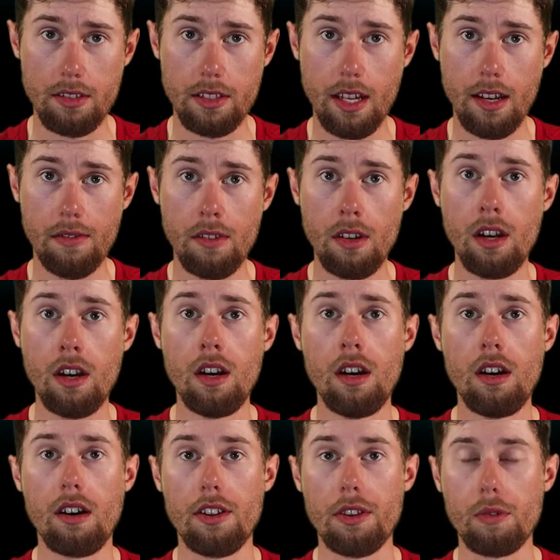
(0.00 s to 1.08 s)
stuff.
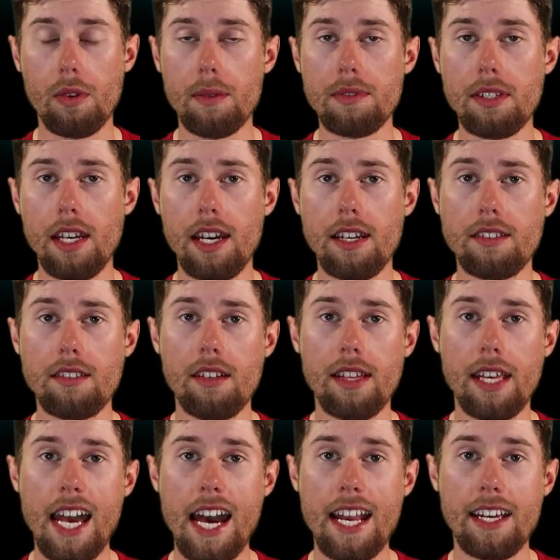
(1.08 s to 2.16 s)
On their website, I saw
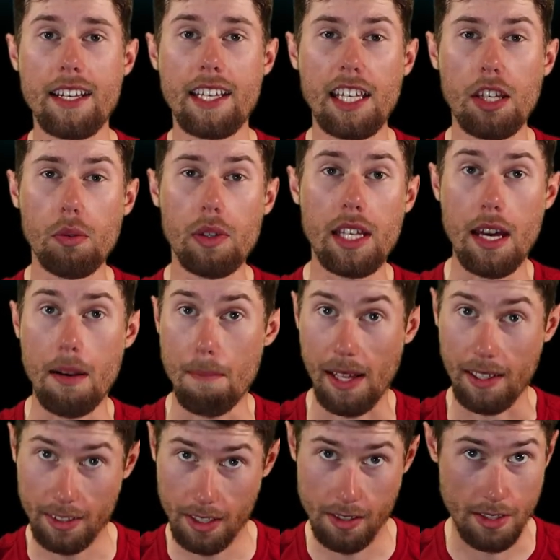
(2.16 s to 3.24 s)
they had a kiwi and
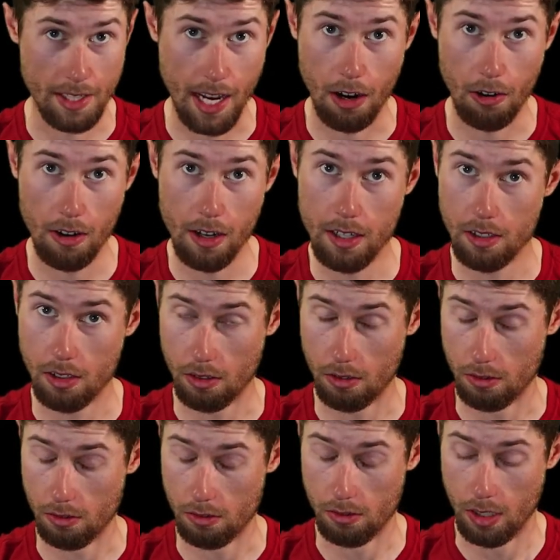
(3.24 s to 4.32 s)
melon sour,
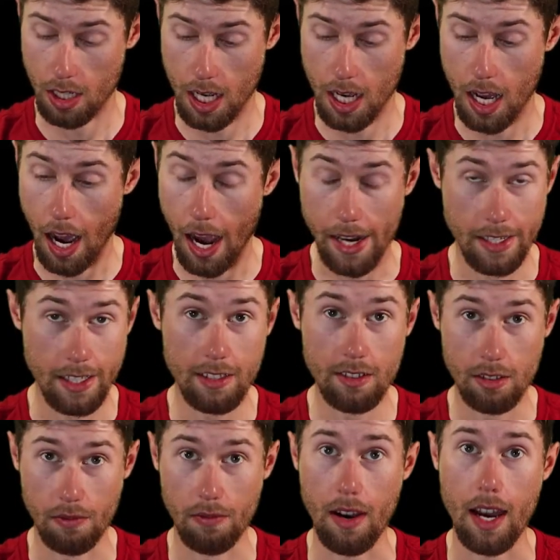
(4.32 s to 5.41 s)
so I need
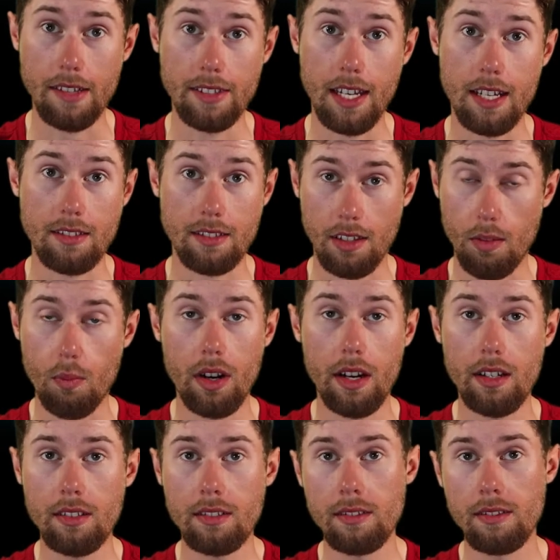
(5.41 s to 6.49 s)
to find that
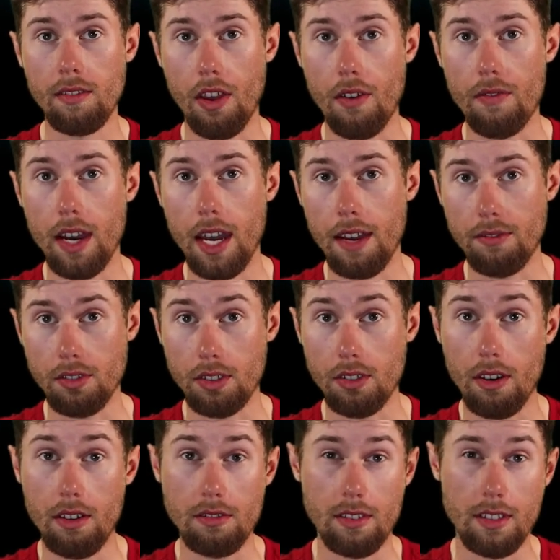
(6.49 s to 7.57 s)
somewhere. If I have to
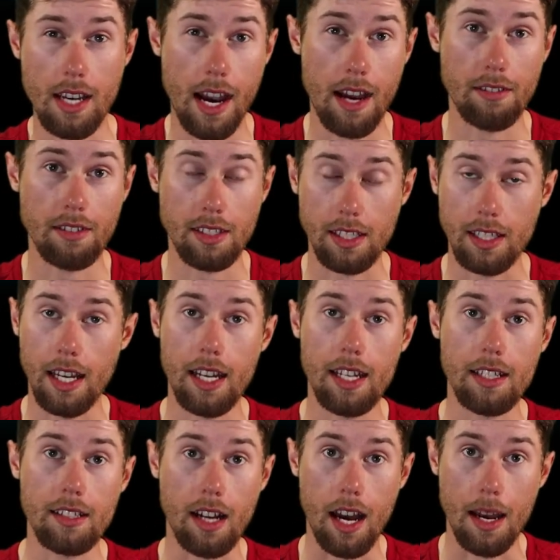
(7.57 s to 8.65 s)
go out to the island to get
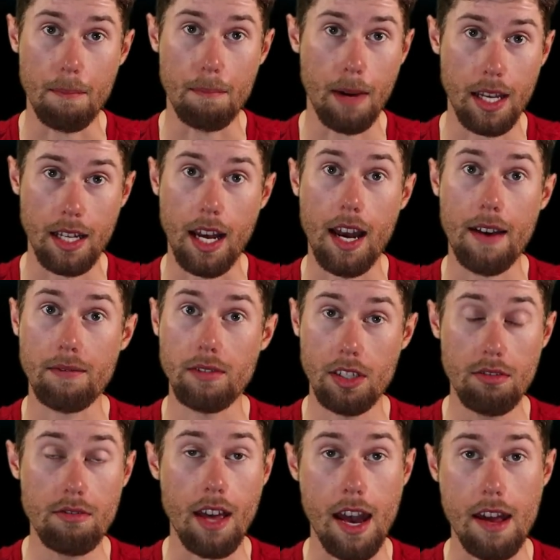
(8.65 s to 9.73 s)
it, I might have to
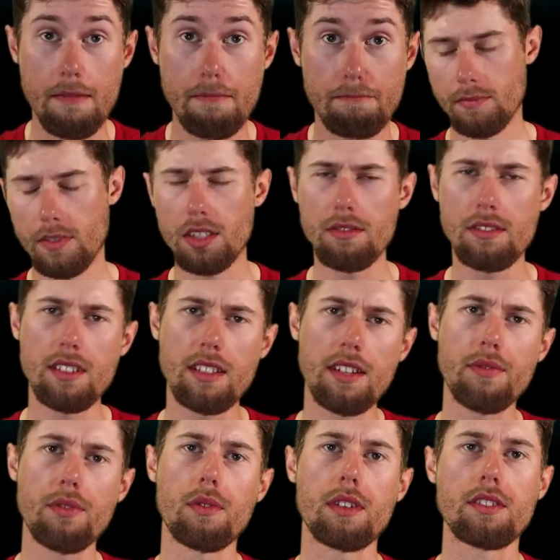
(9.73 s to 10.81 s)
do that. This one's a
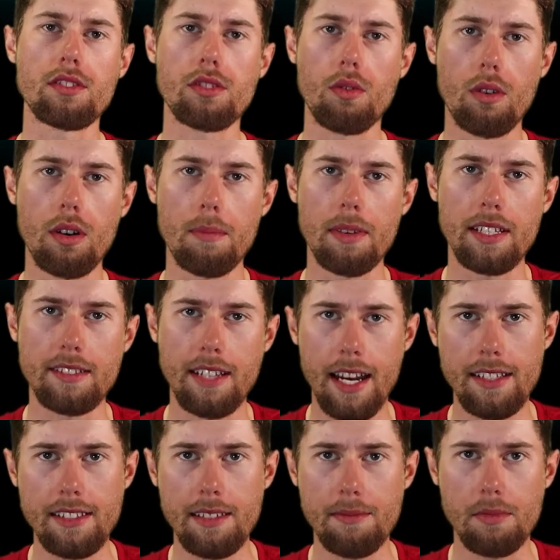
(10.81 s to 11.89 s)
different one to score because I
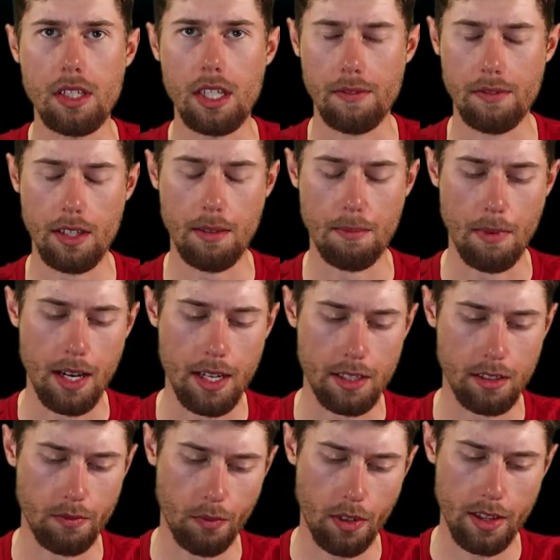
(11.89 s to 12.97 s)
had something different in mind
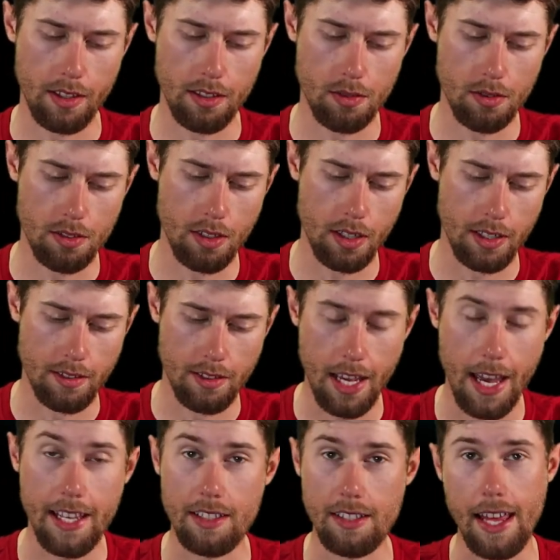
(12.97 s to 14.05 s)
on what this was going to
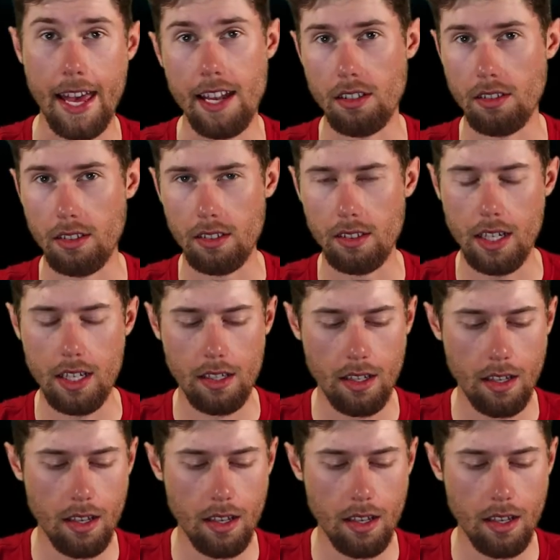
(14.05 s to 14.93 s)
taste and look like.